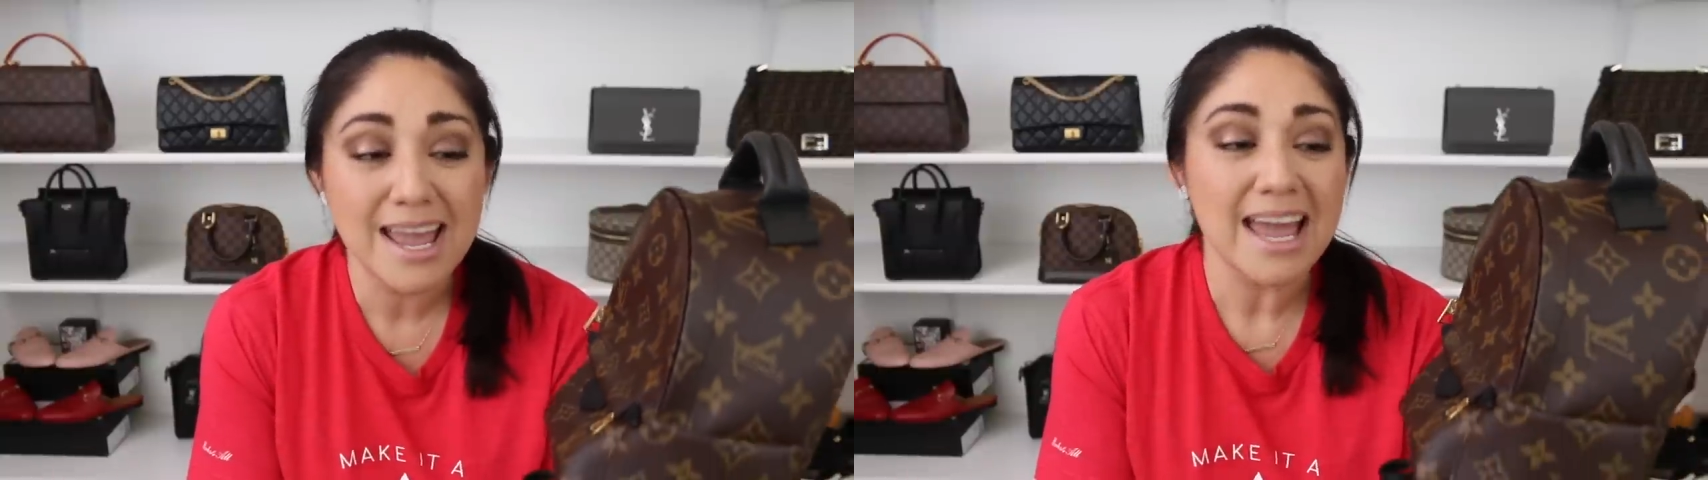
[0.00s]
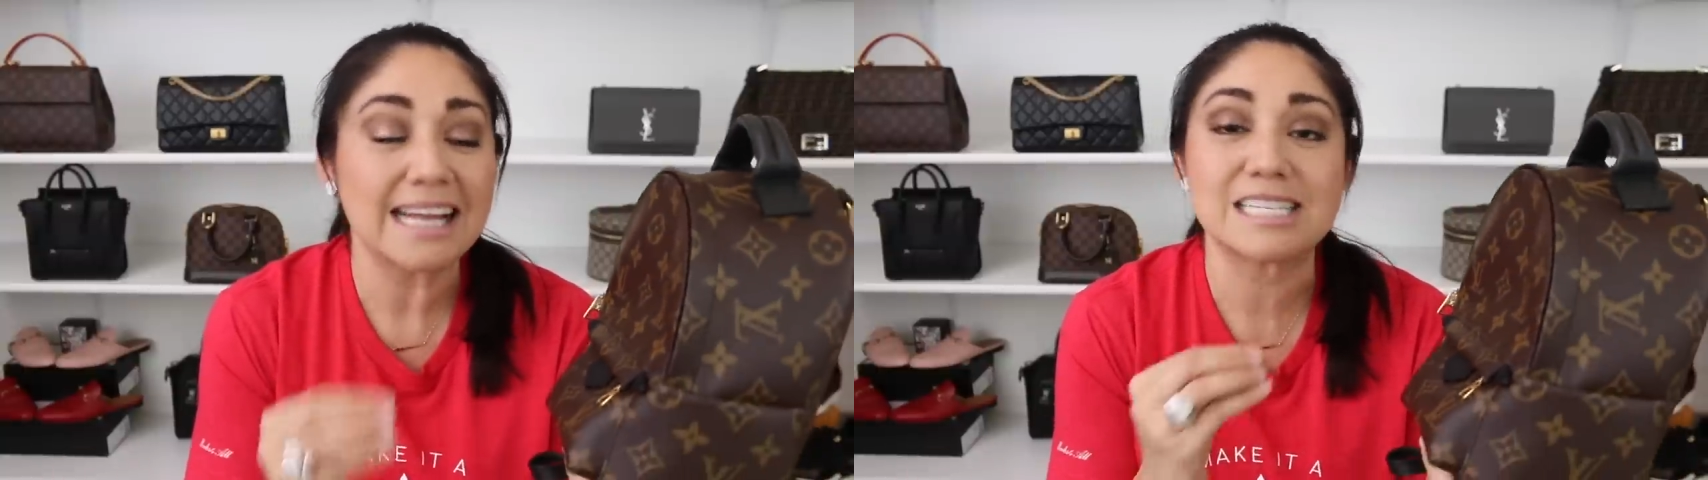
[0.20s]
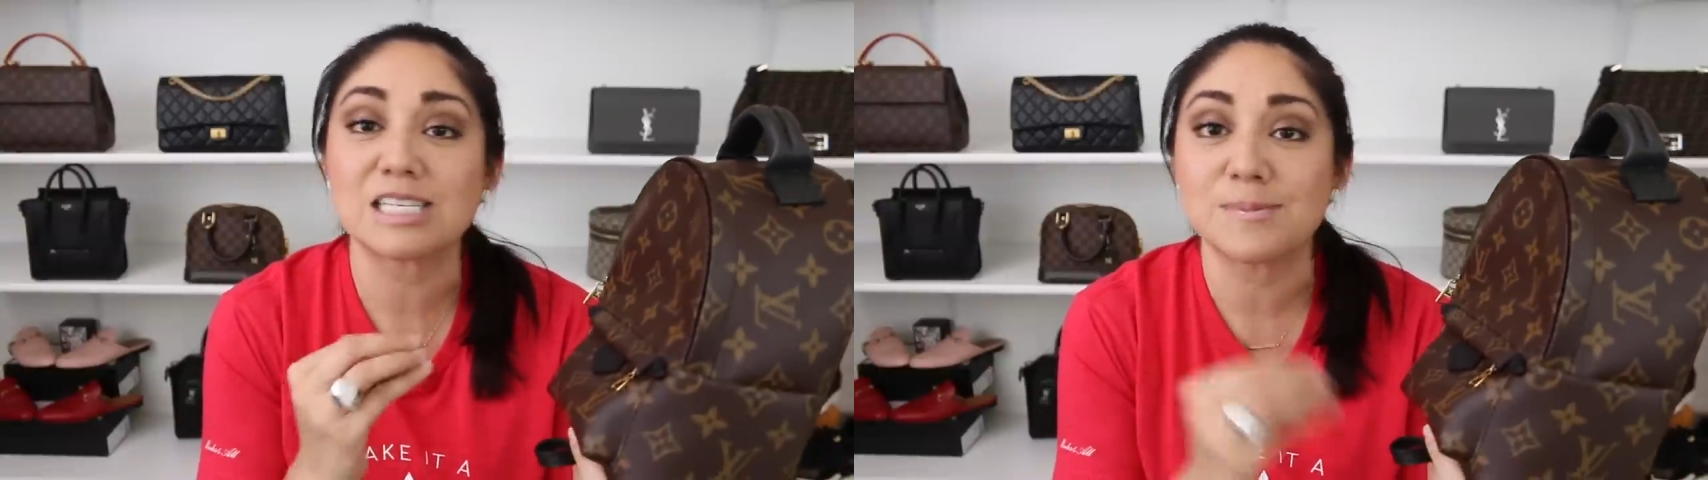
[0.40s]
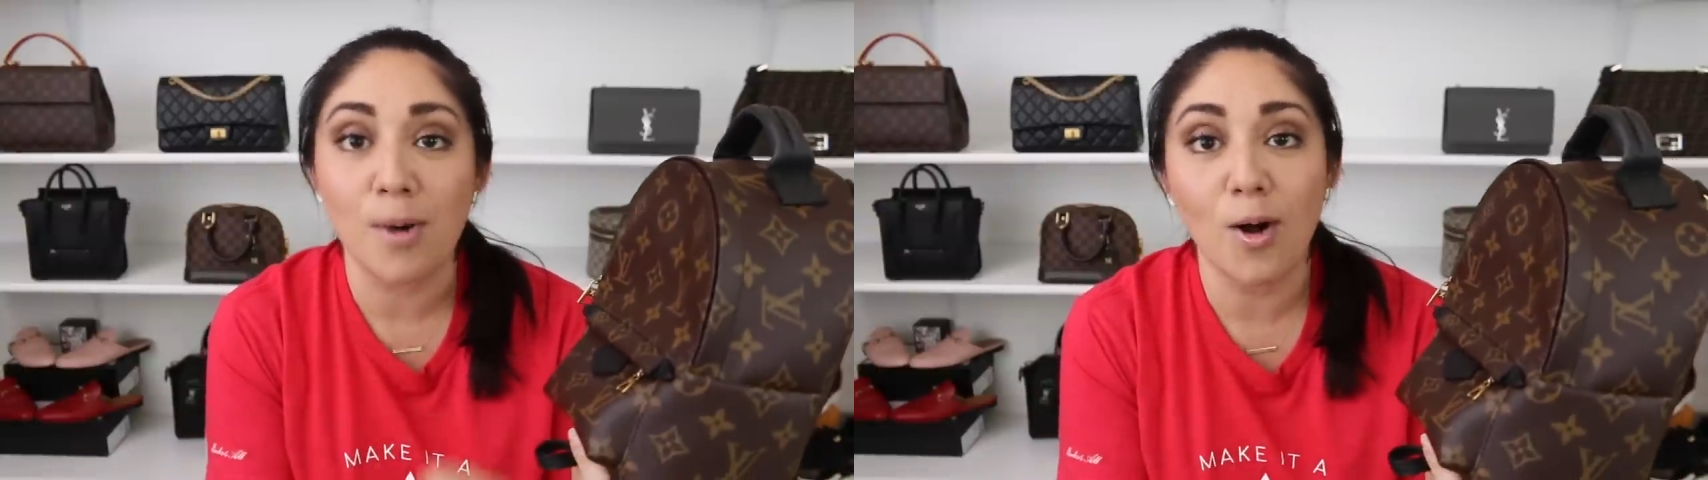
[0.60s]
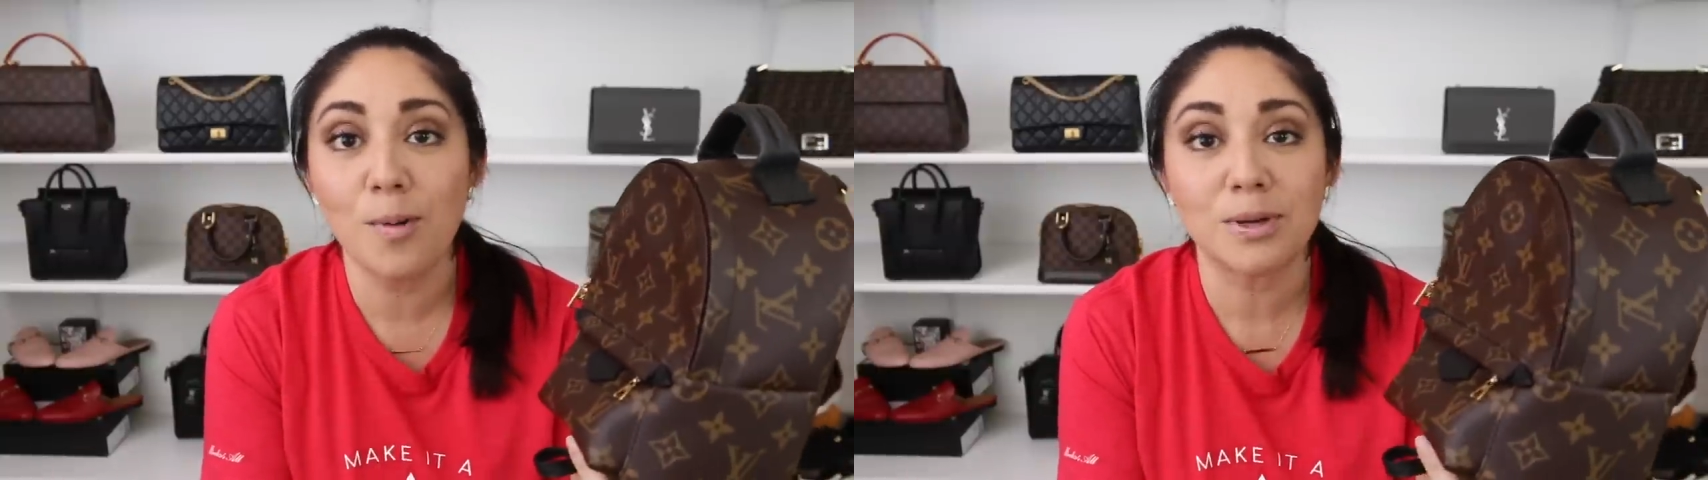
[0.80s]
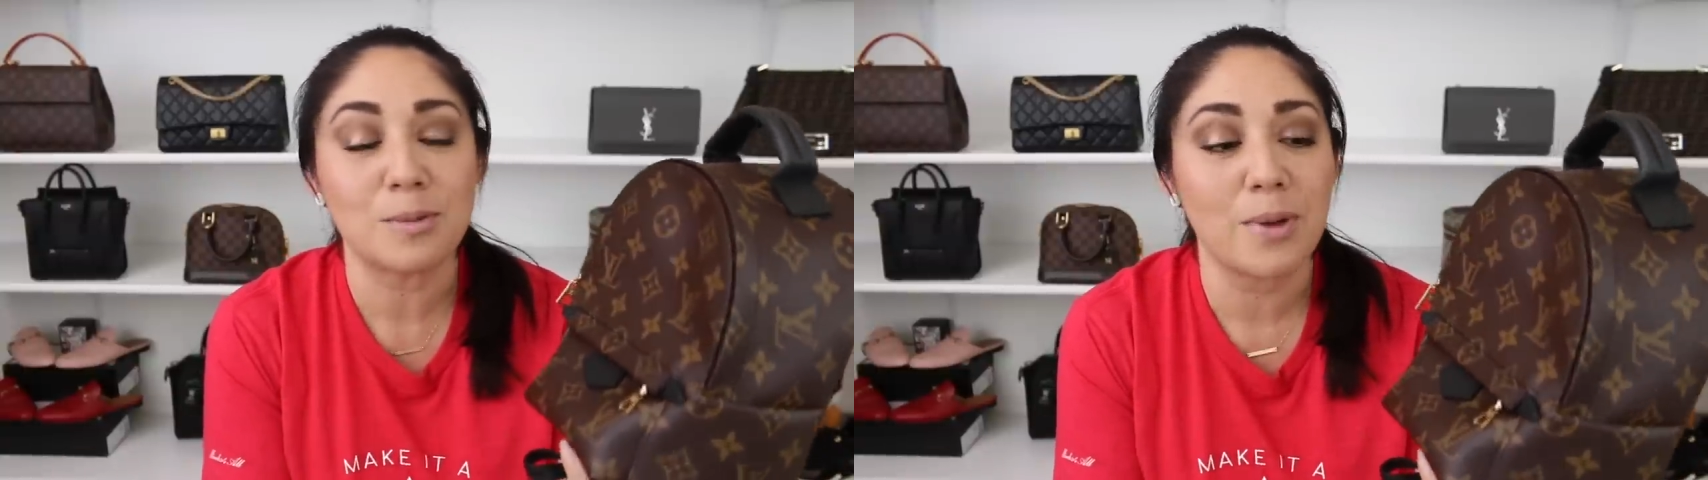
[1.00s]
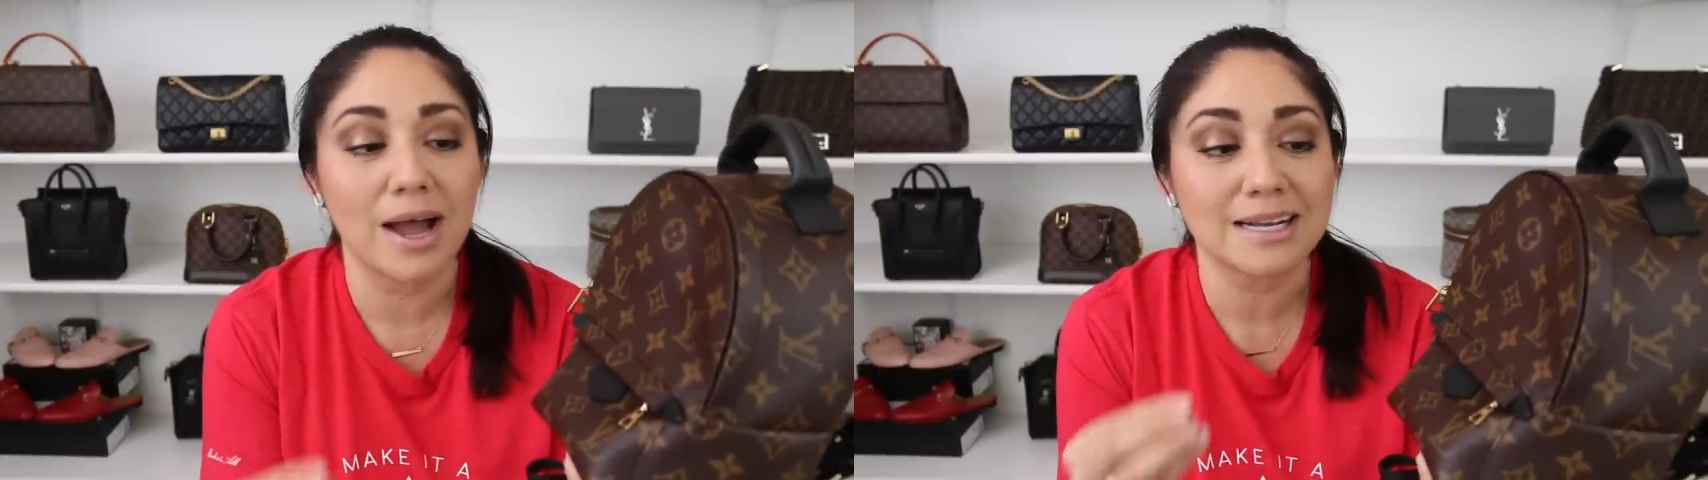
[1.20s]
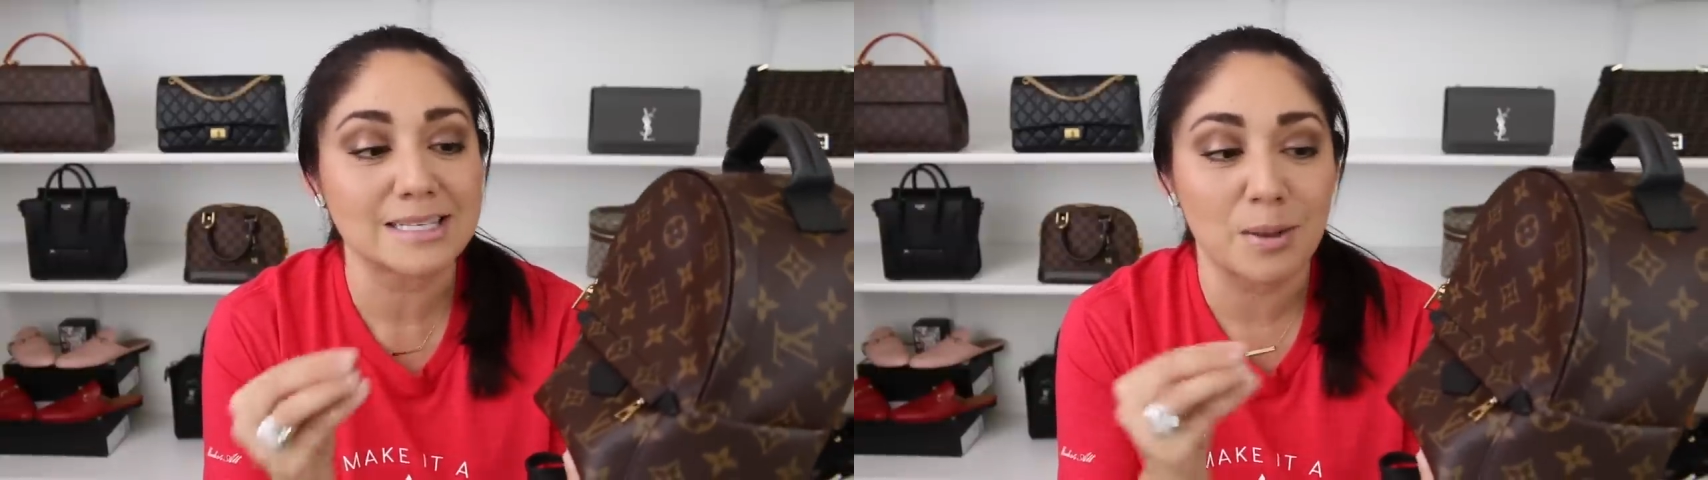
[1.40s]
It's small, but it
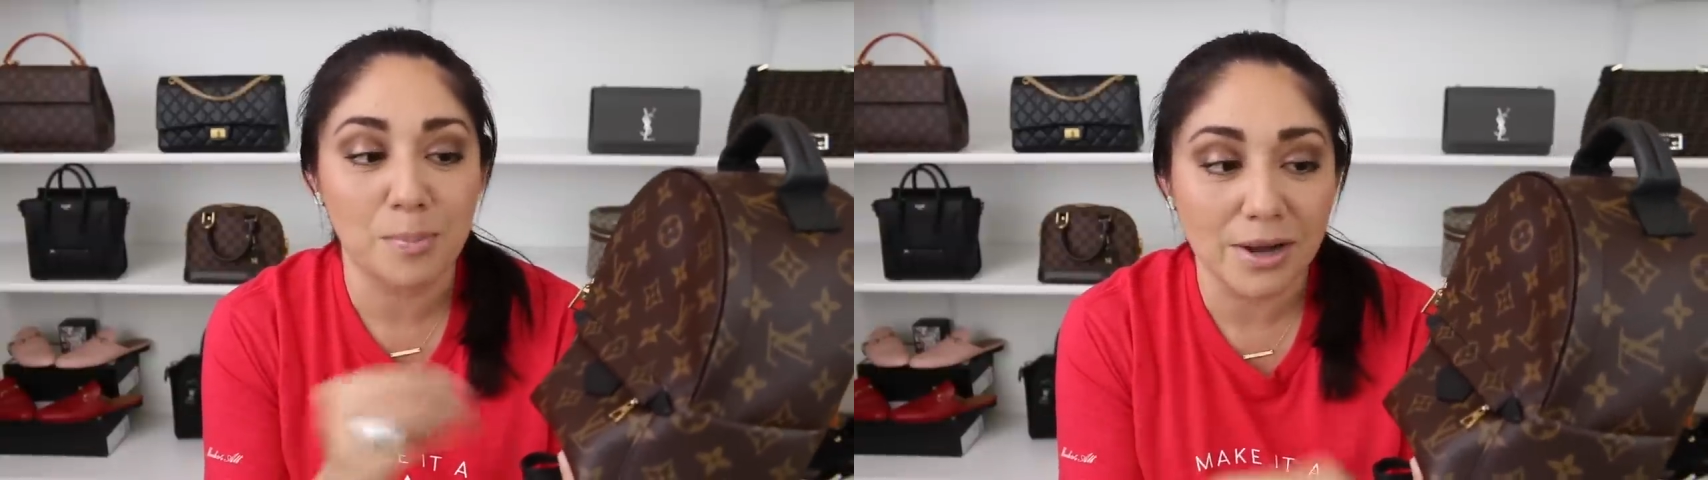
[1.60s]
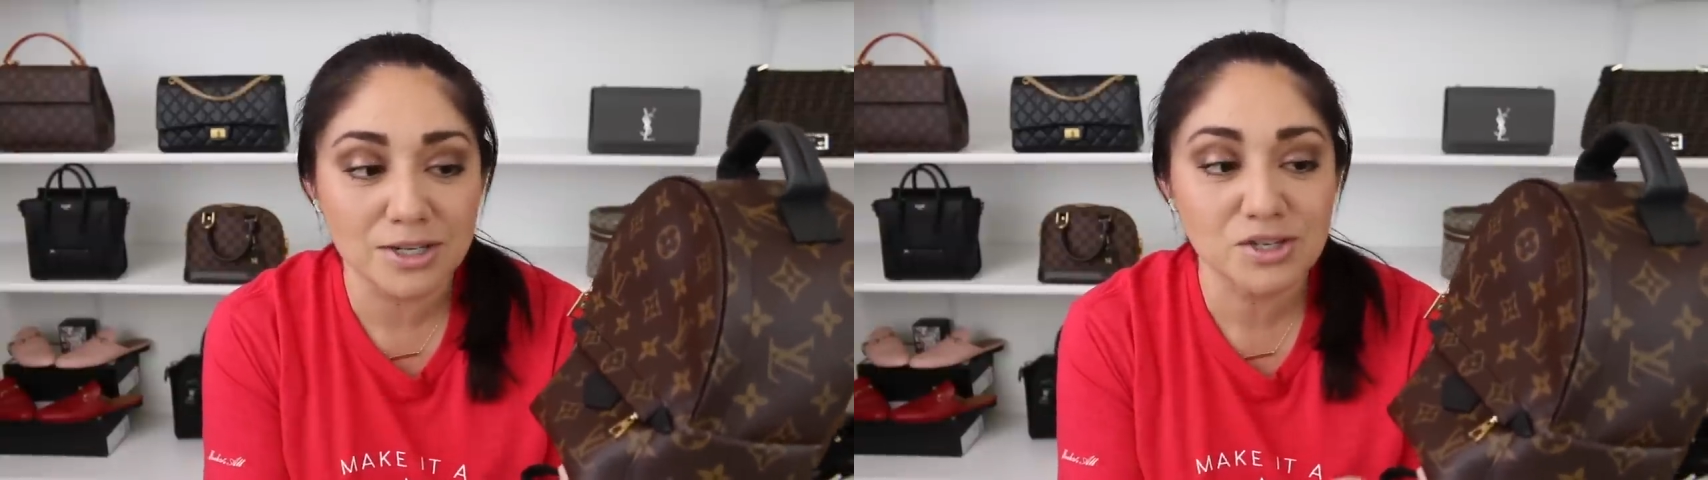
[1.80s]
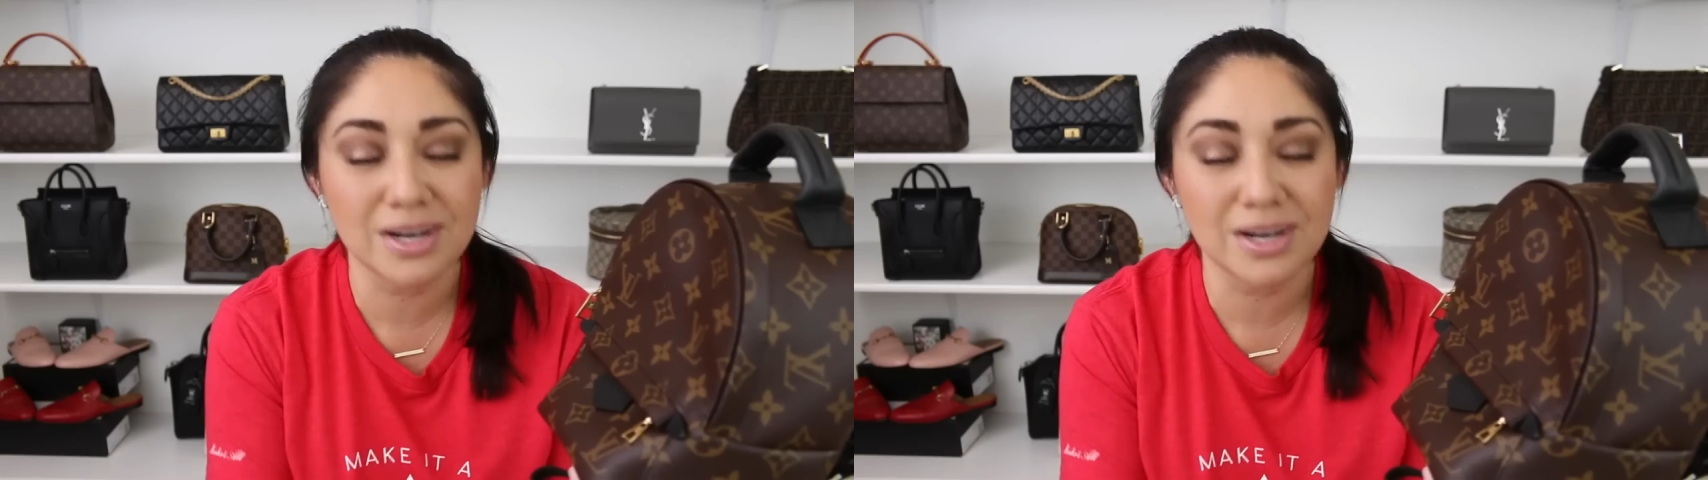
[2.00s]
packs a punch.